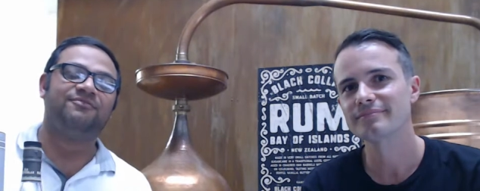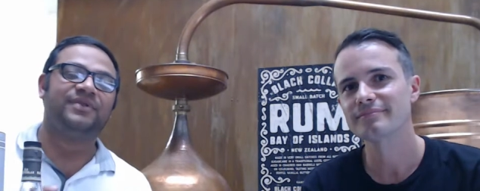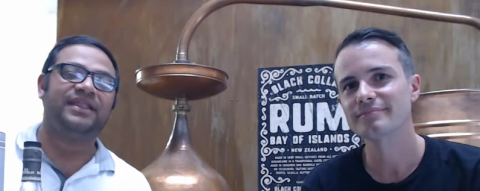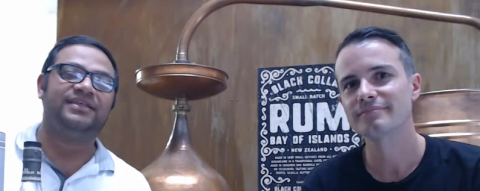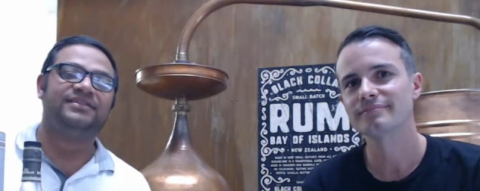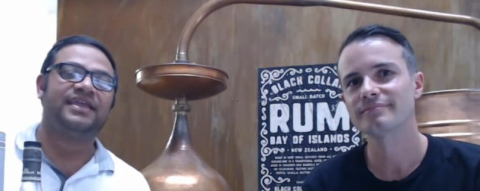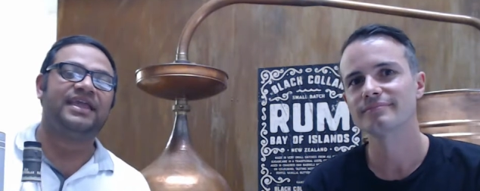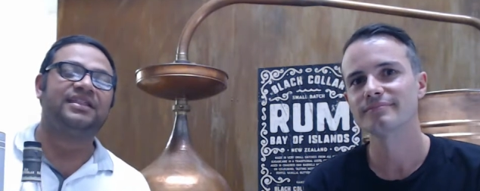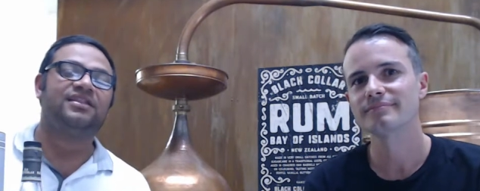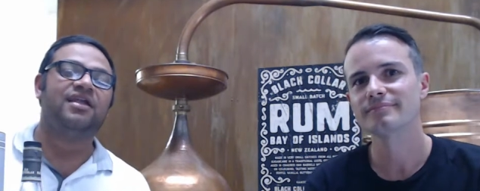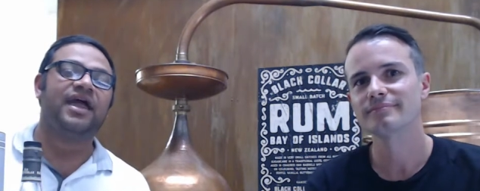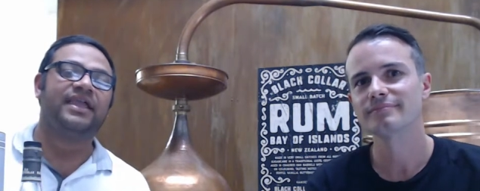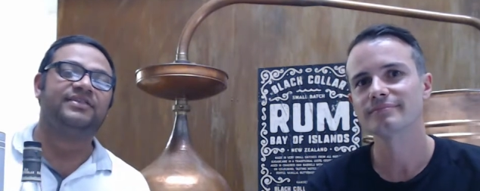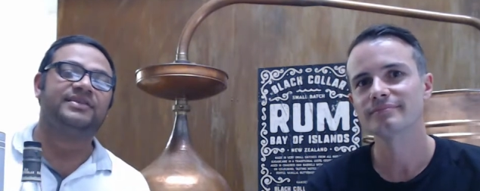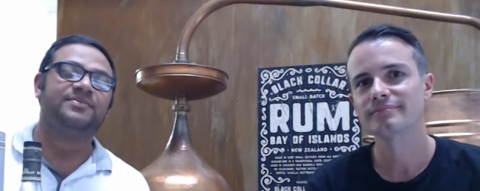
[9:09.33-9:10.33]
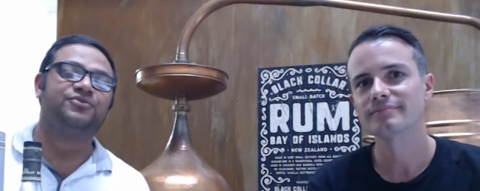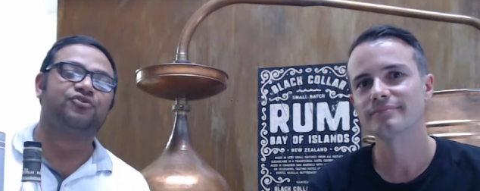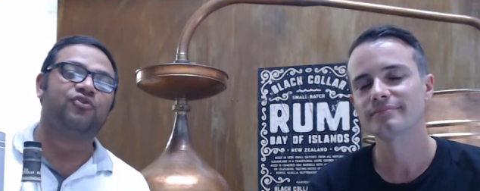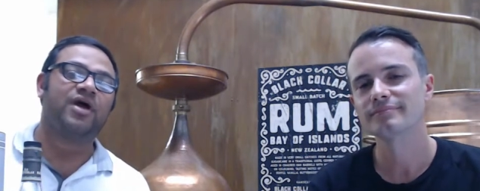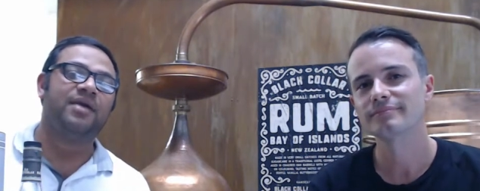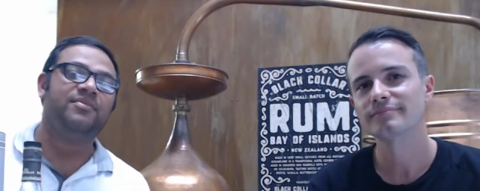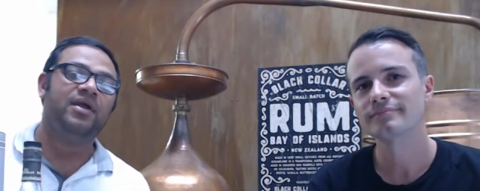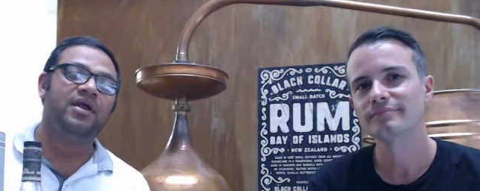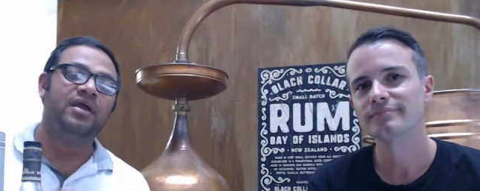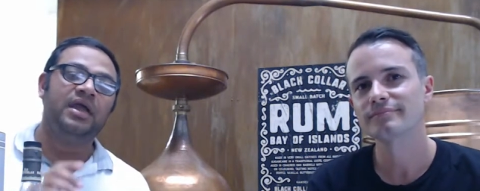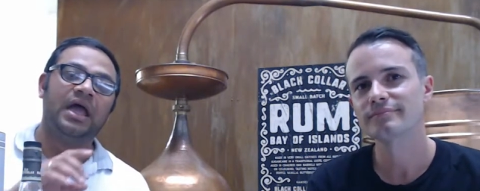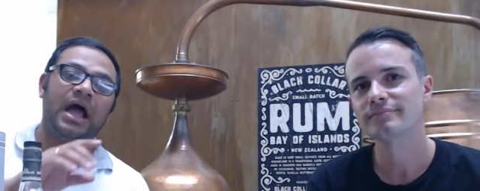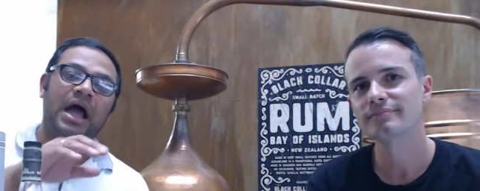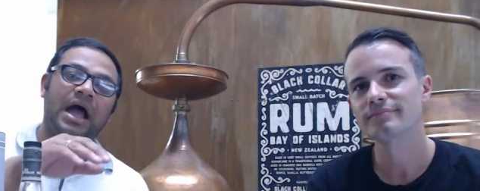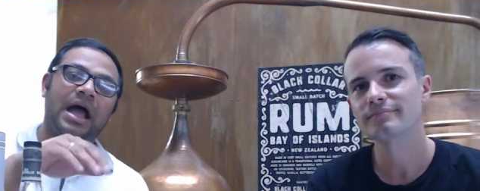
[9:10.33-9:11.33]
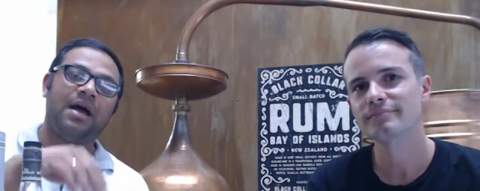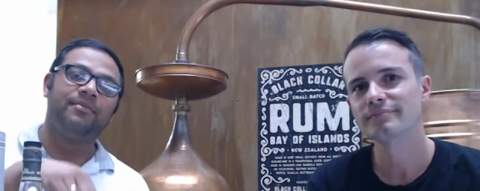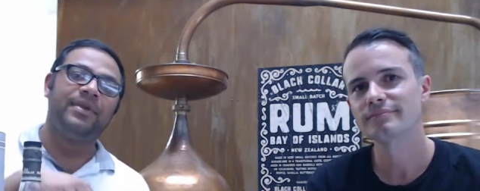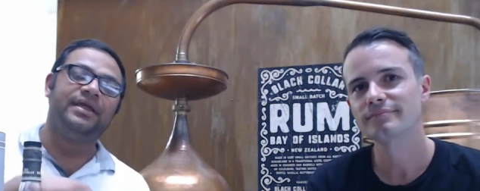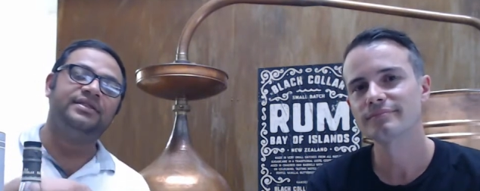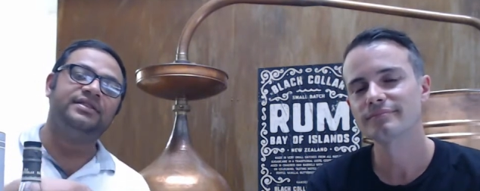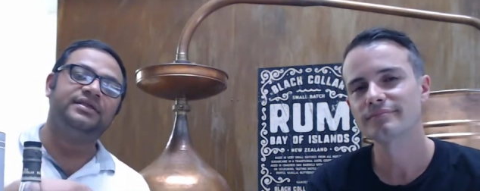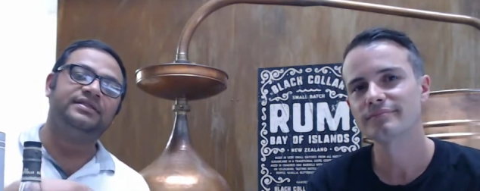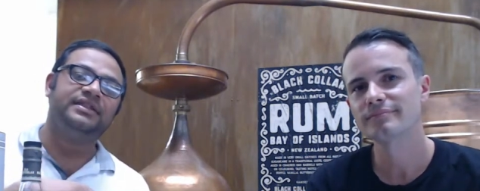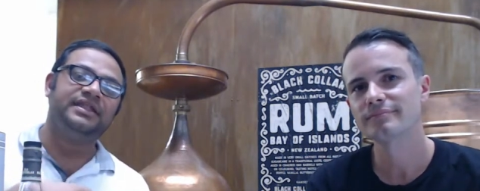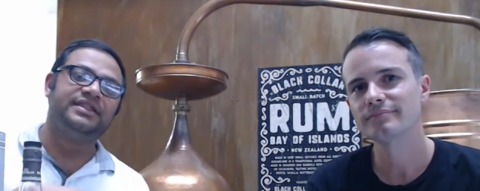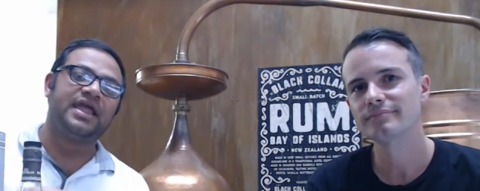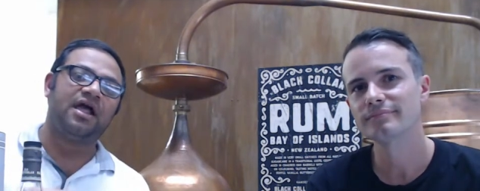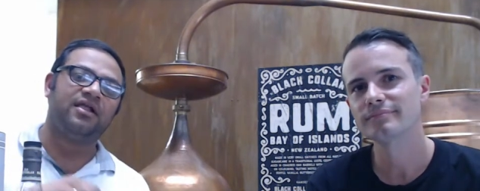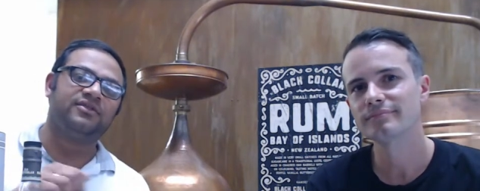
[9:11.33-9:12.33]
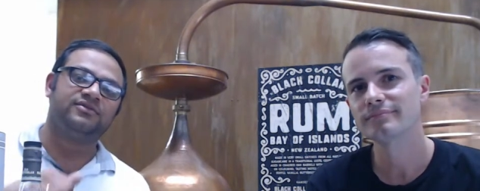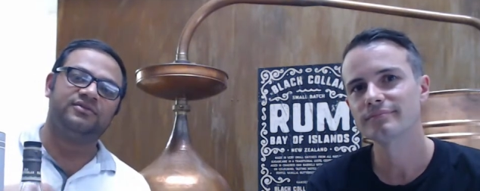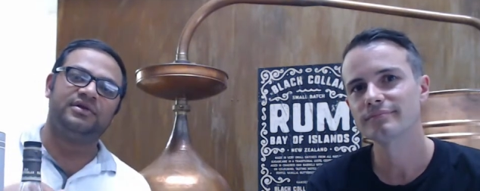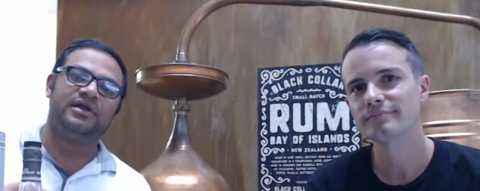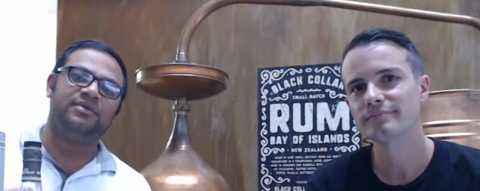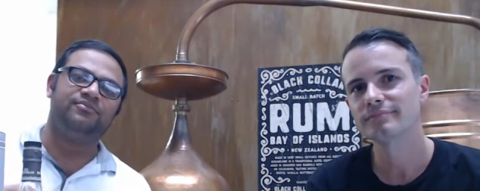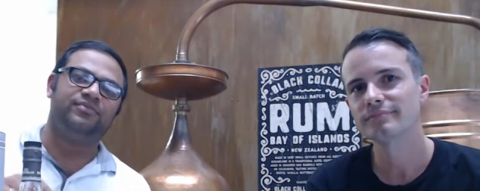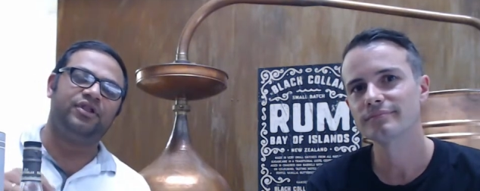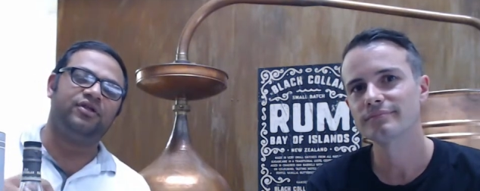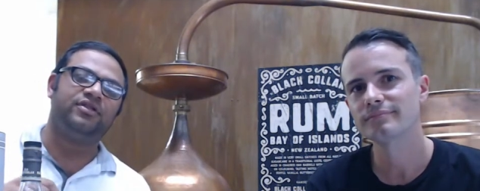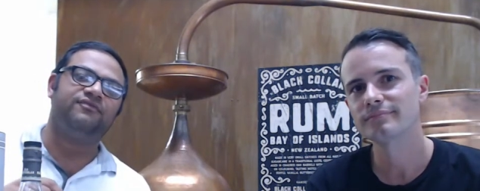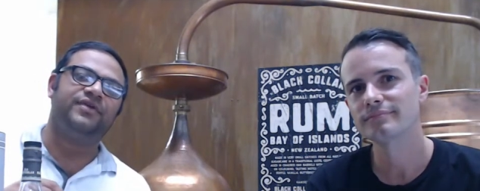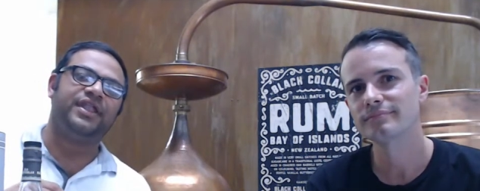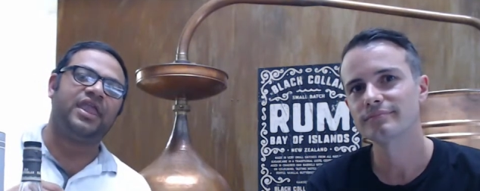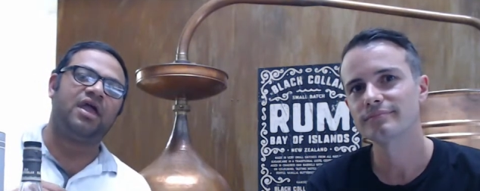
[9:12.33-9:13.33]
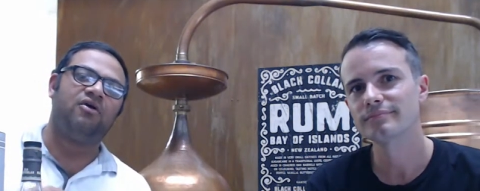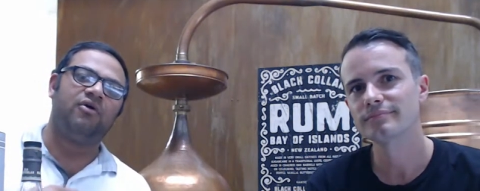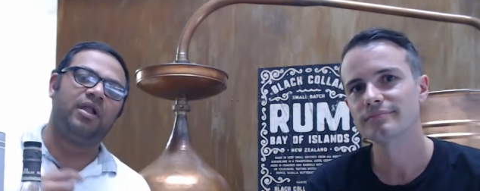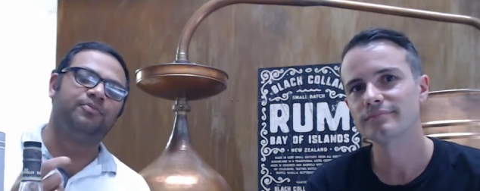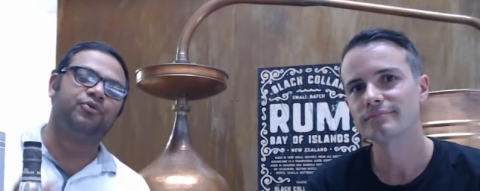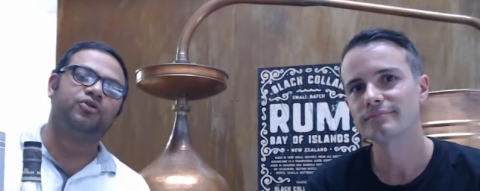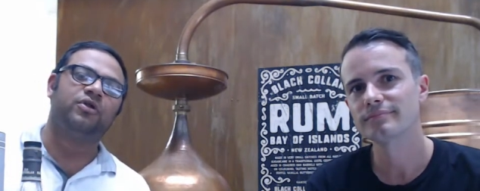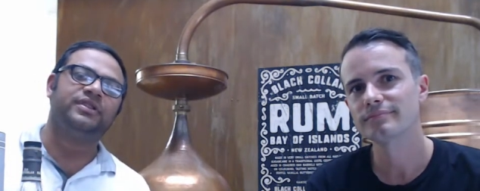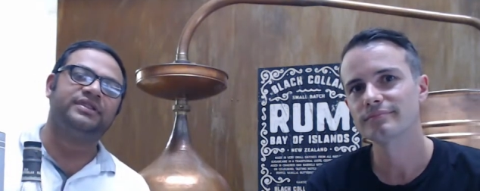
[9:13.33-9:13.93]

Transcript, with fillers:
Speaker 1: please hit like and subscribe. Um, and the details below the video, I'll put all the